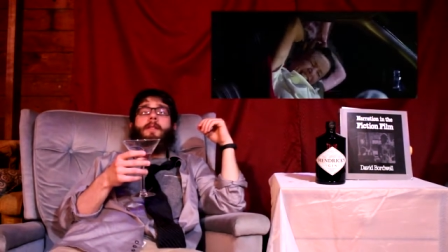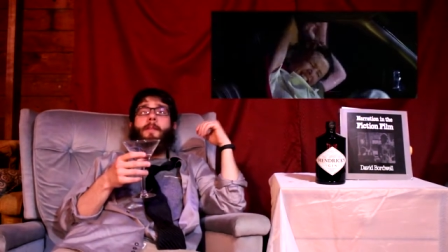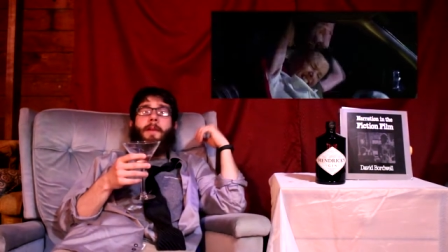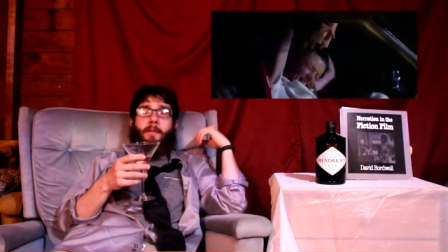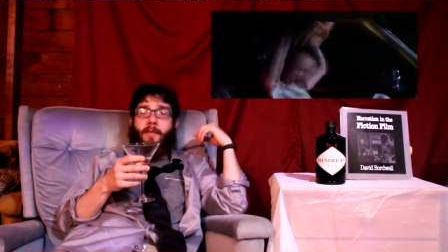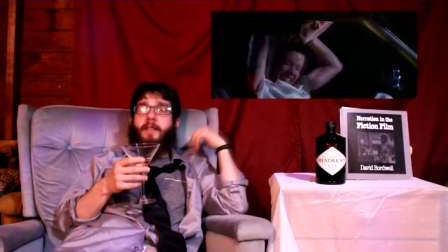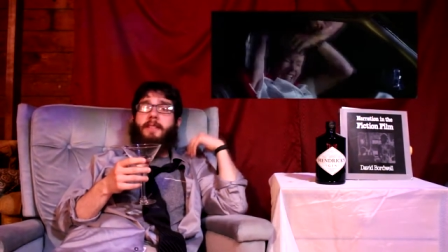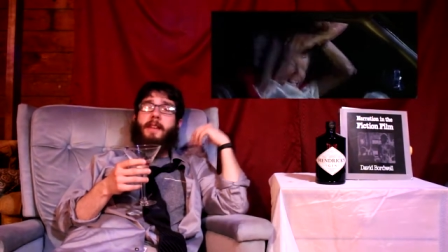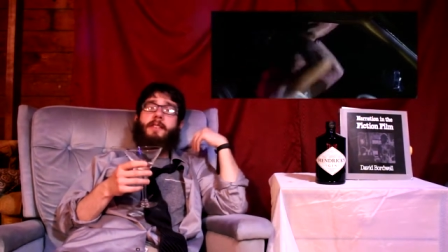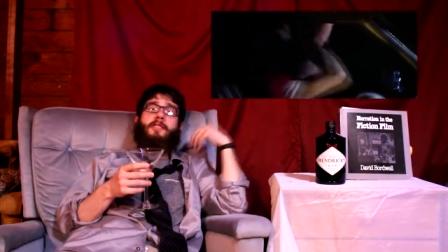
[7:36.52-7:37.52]
People these
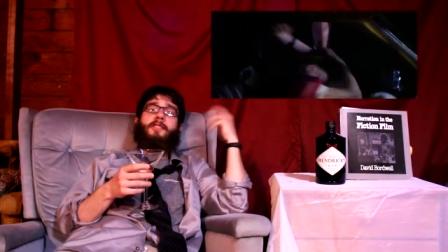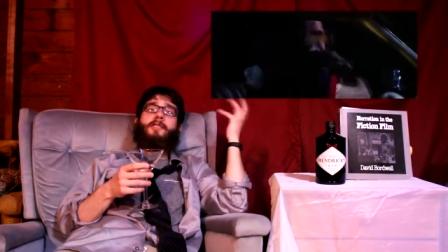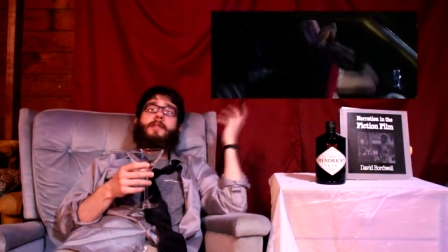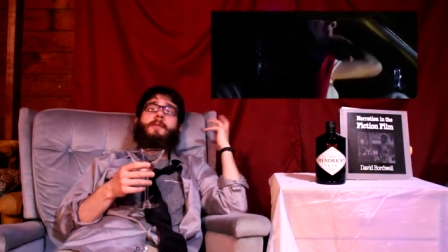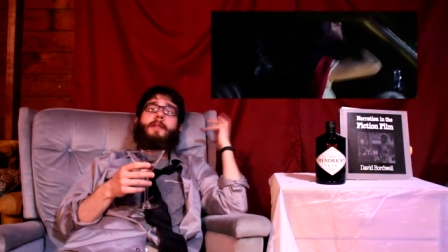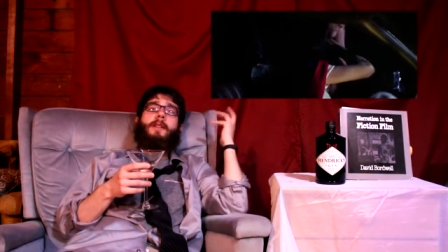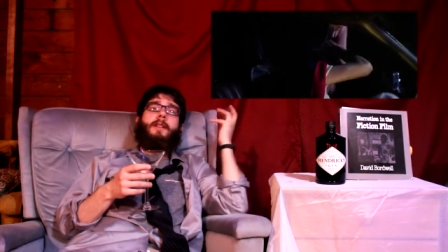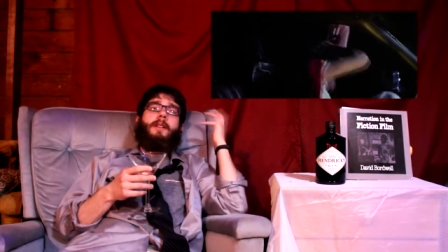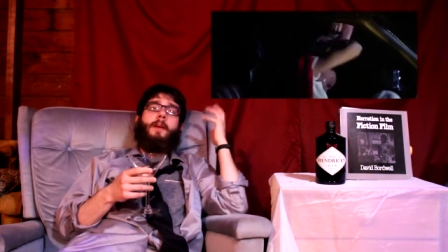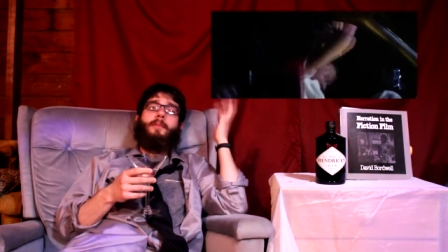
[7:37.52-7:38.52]
days just don't
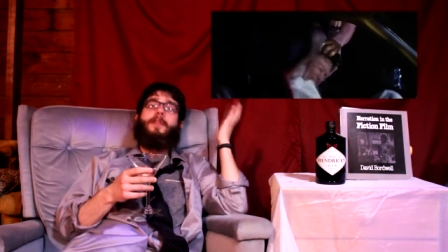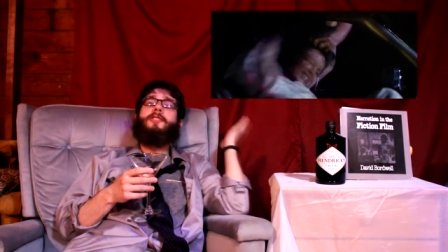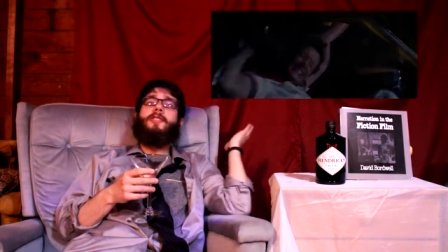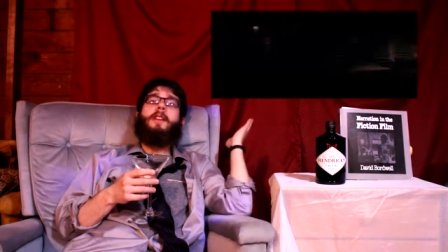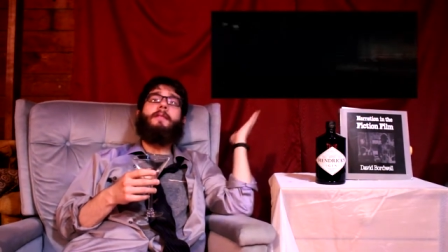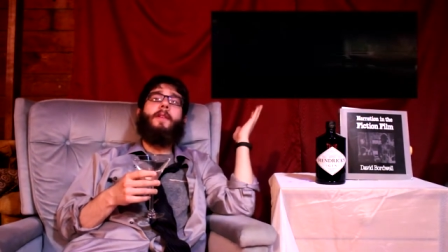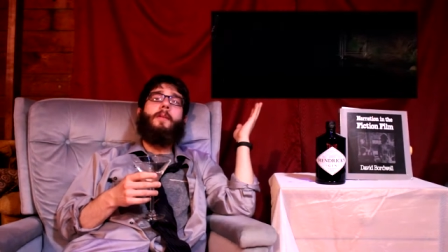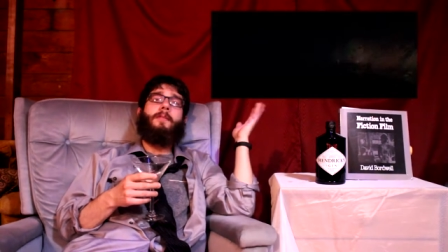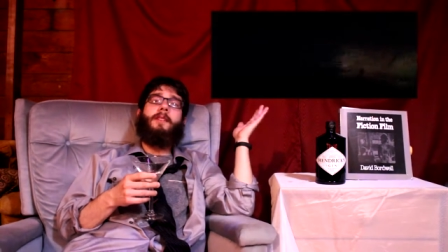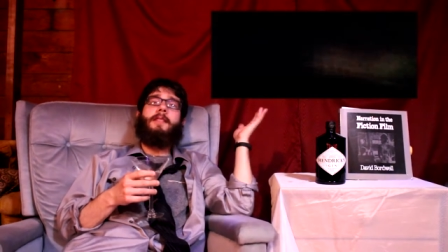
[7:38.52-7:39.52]
appreciate
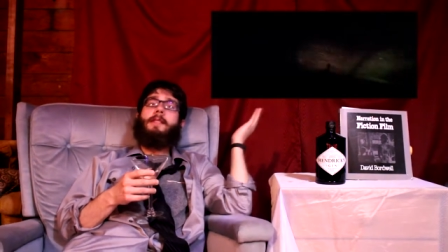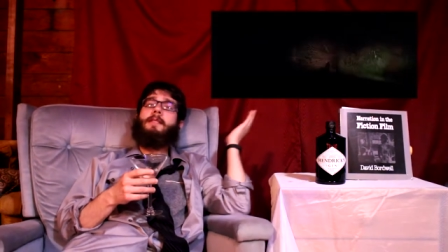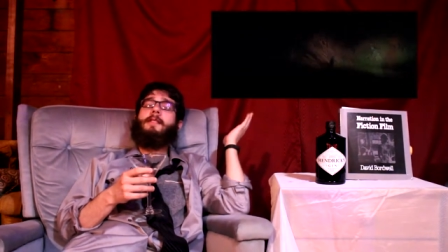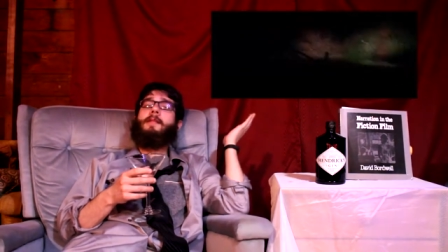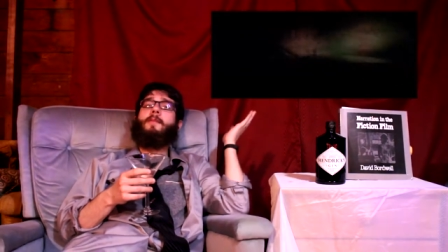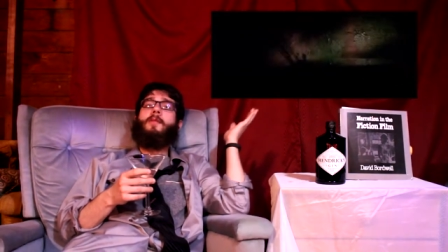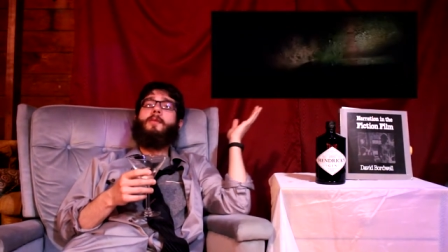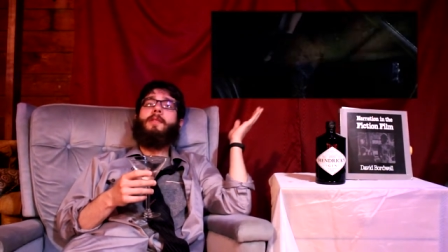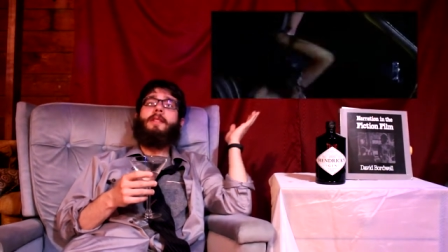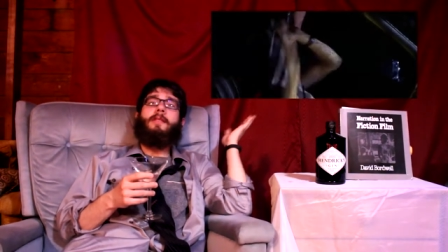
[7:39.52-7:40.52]
films like this anymore,
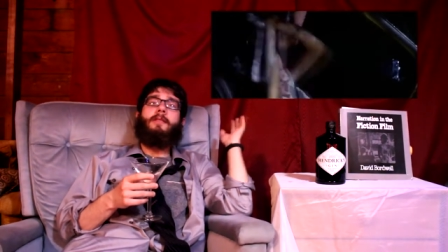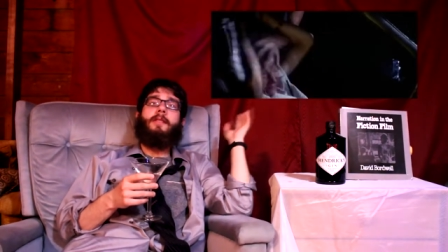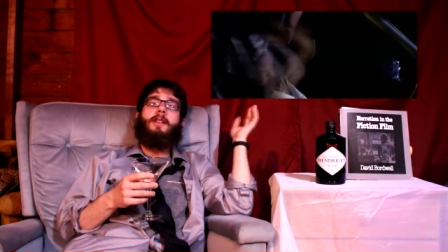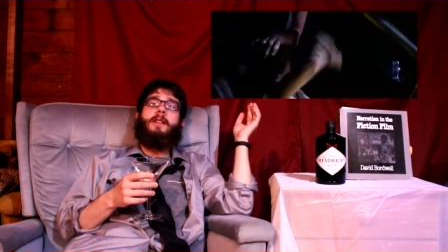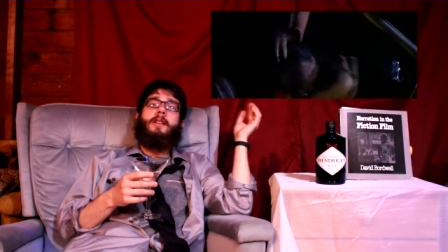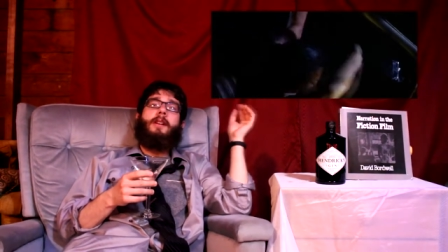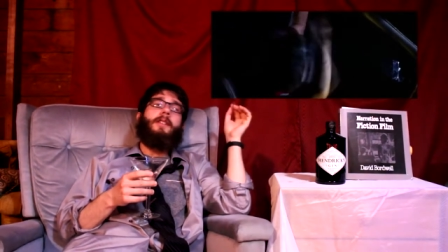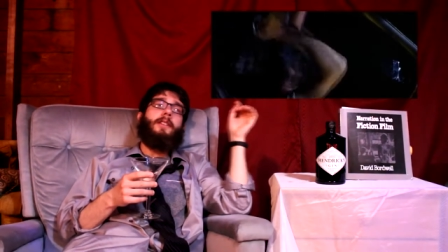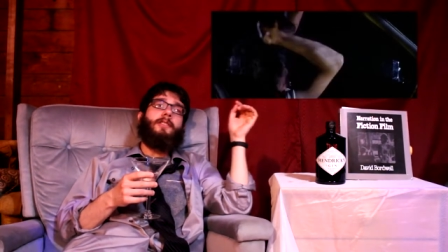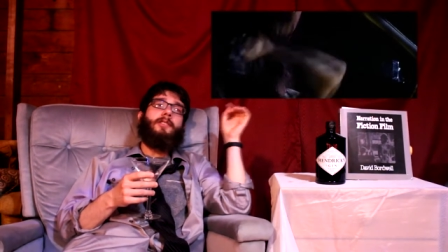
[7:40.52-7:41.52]
where there's a
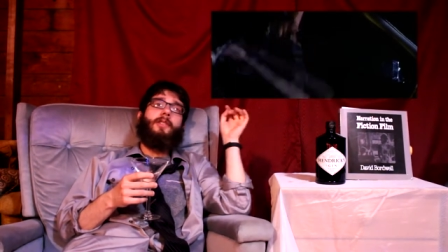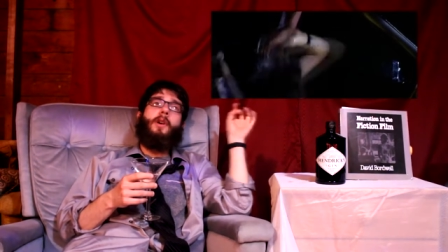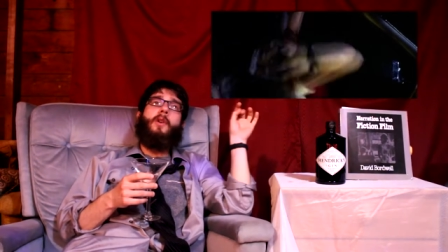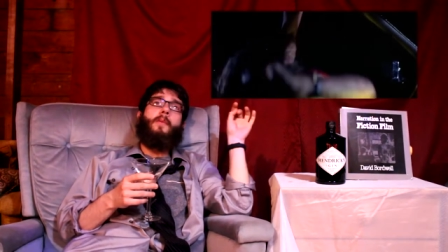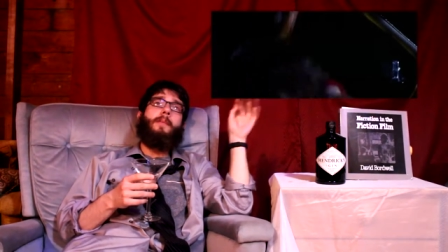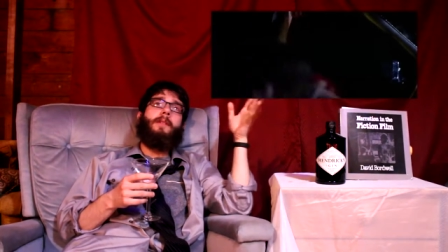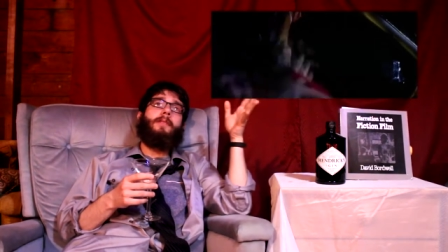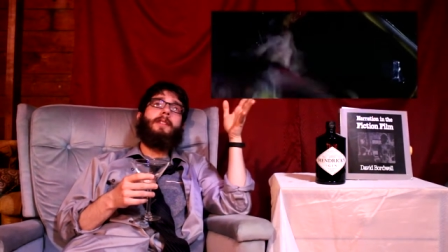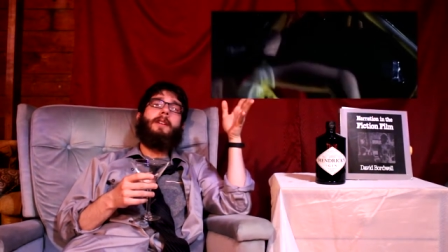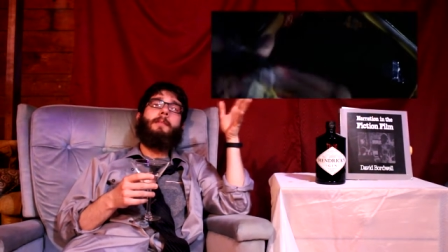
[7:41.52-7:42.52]
nice slow
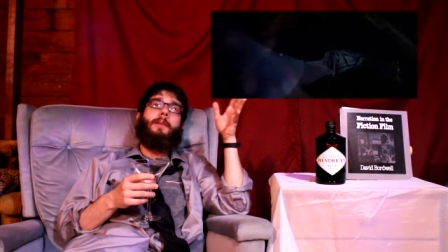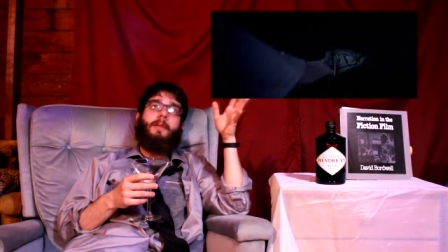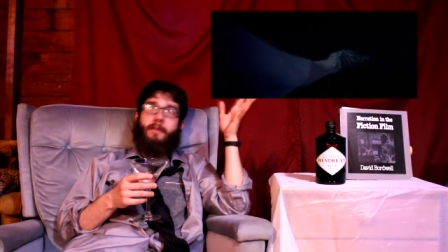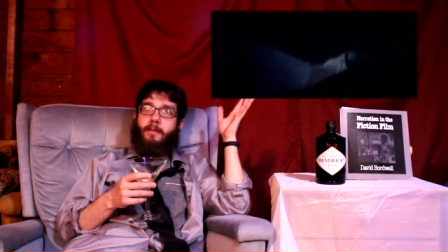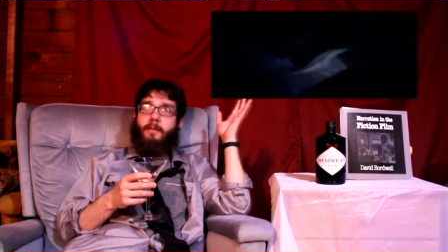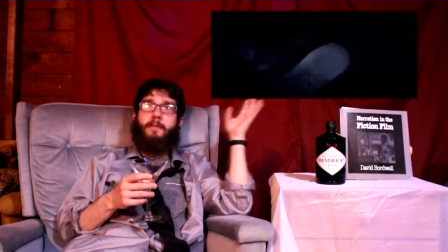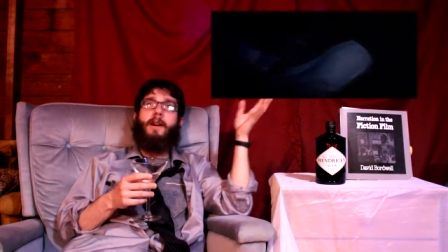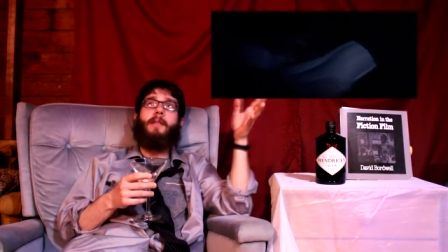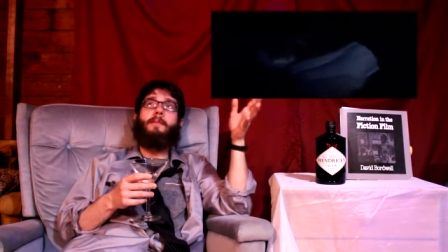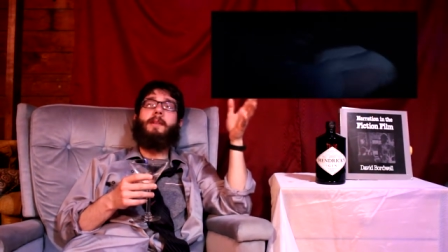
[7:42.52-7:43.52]
build-up,
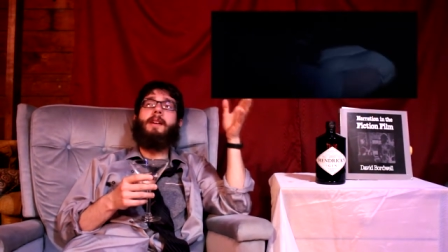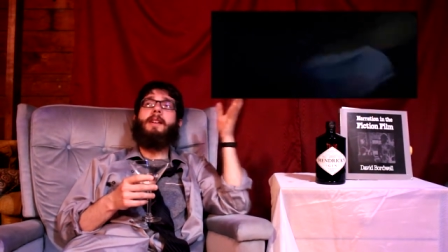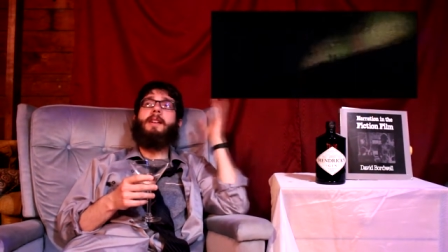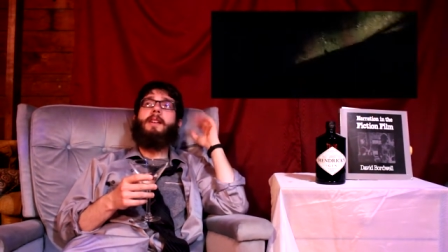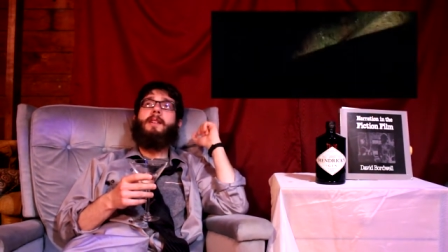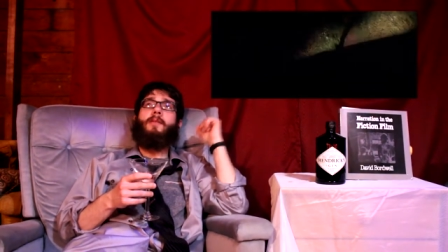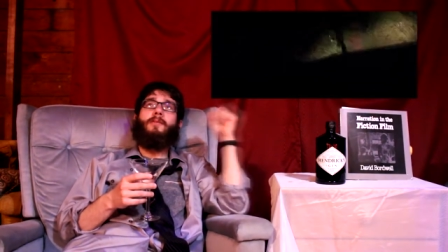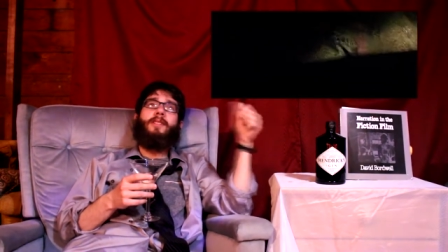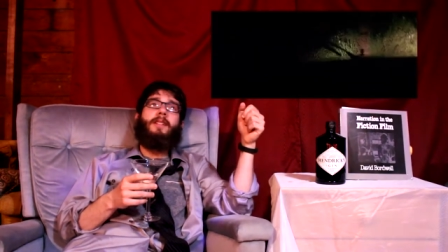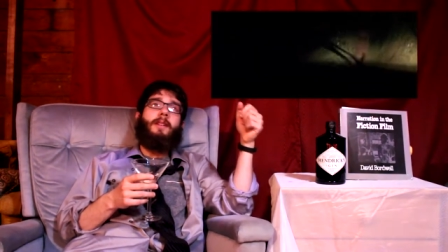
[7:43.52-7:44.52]
followed by
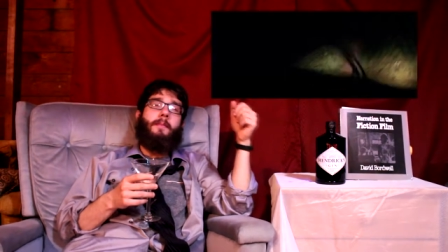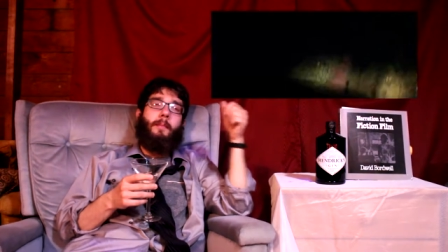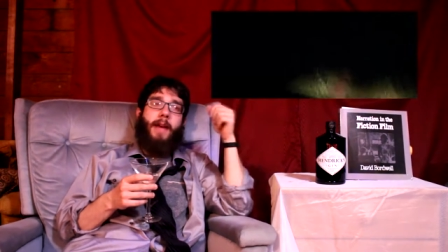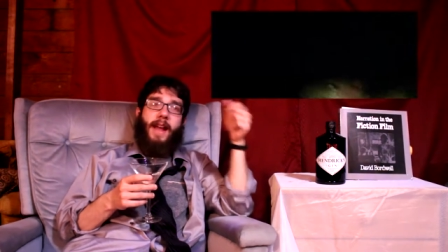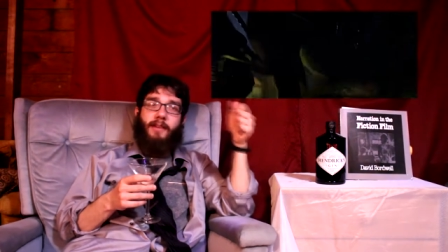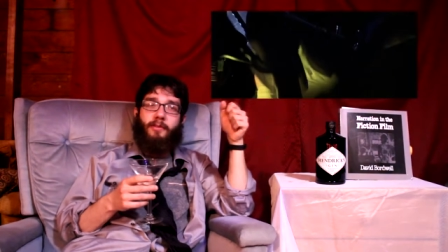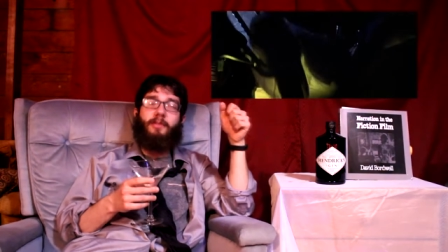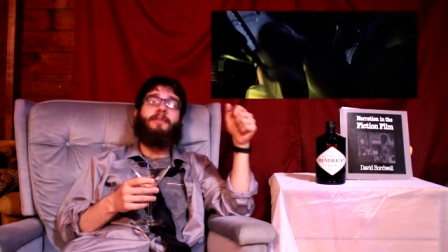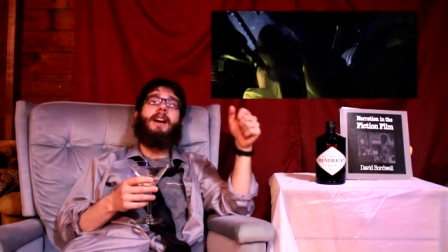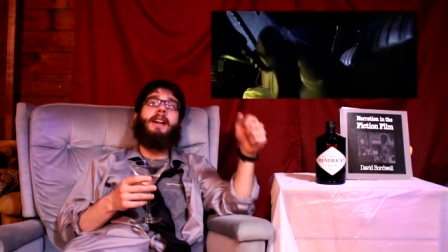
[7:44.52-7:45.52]
really
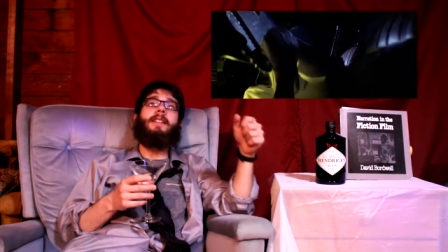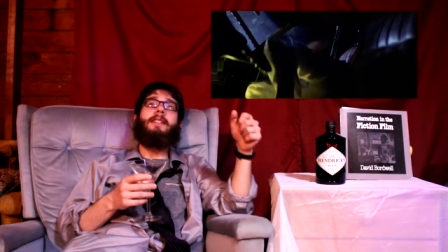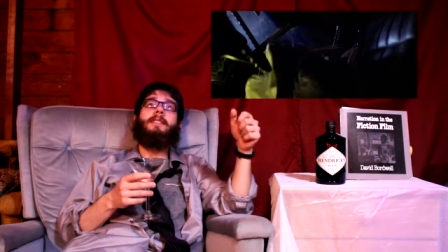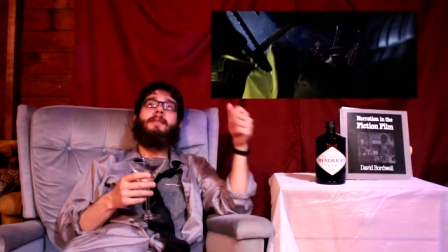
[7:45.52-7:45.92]
impactful violence.